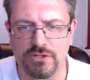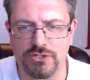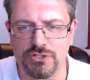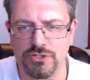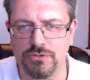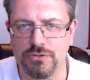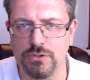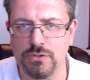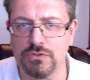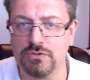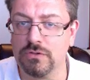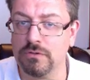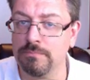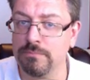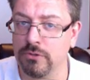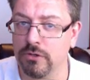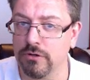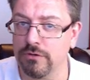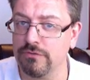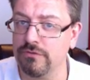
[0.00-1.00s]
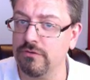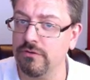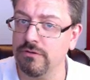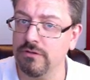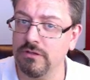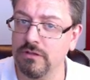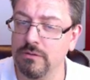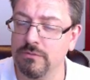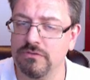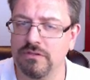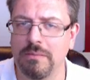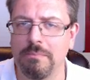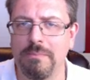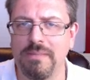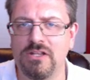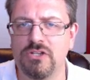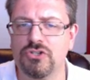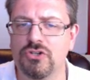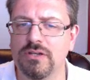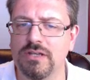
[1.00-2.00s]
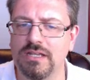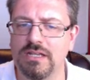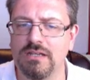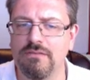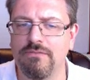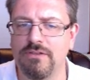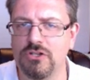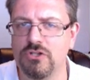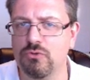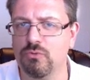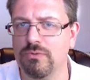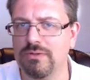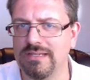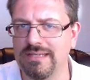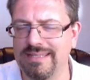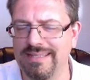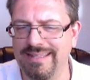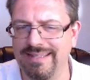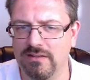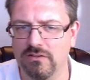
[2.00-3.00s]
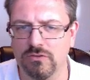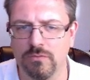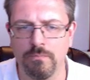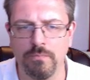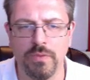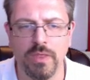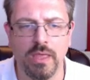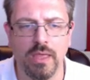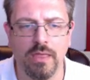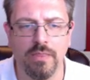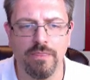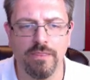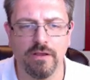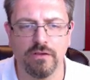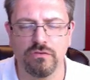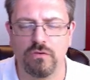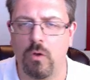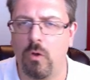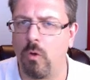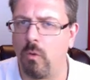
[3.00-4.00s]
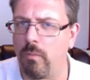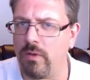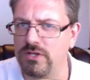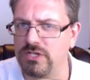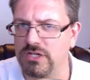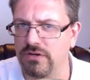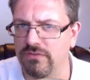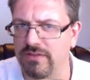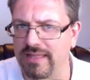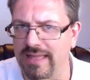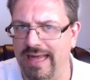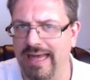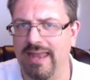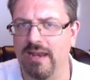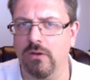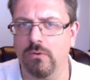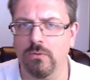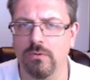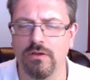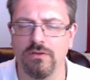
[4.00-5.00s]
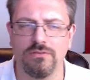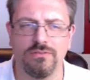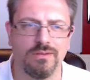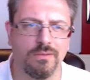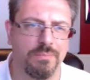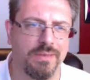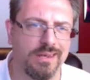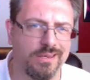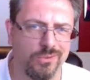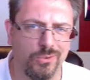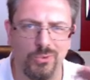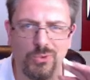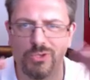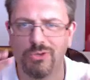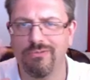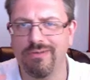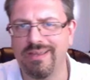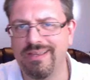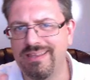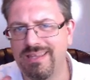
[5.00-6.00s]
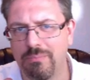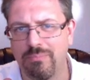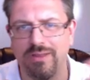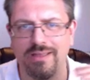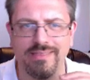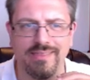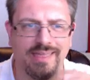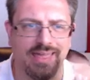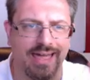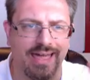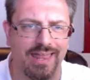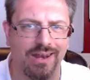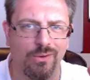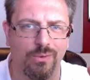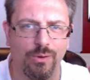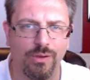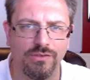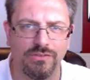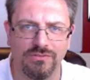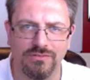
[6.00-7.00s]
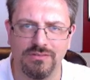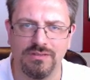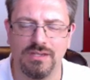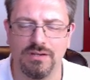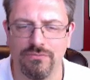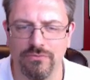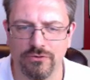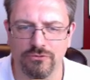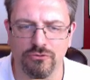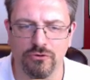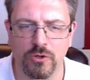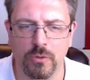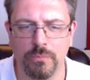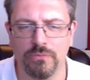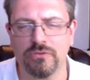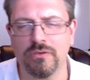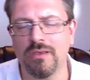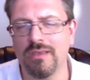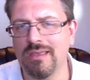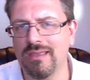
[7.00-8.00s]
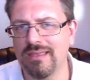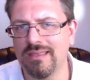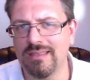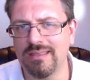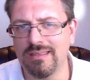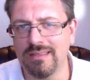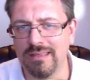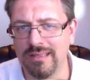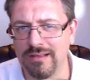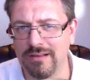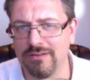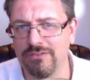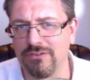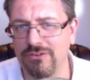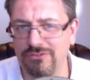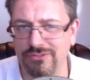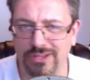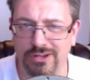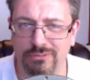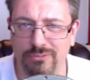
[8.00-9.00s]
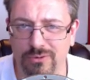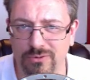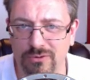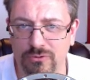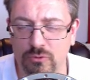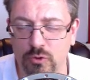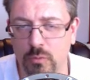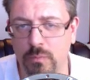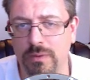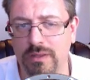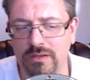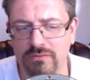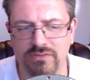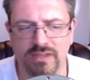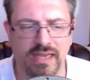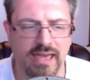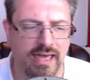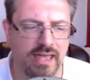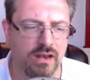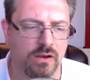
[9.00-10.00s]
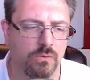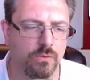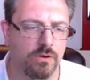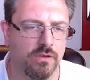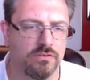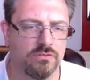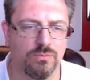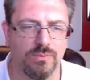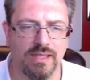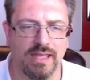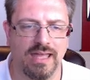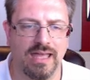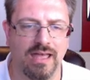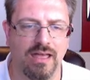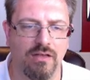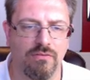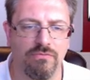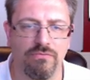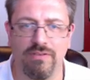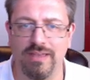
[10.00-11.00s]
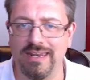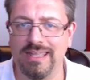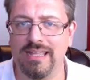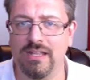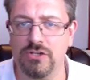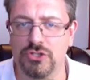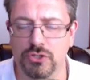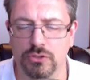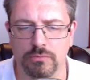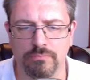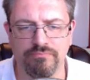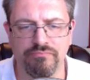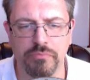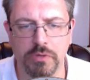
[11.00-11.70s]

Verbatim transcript: that you use for personal use, it meets your individual needs. There's a whole bunch of different categories, and depending on who you read, they break the categories into different groups. Here's a general grouping of categories we have financial,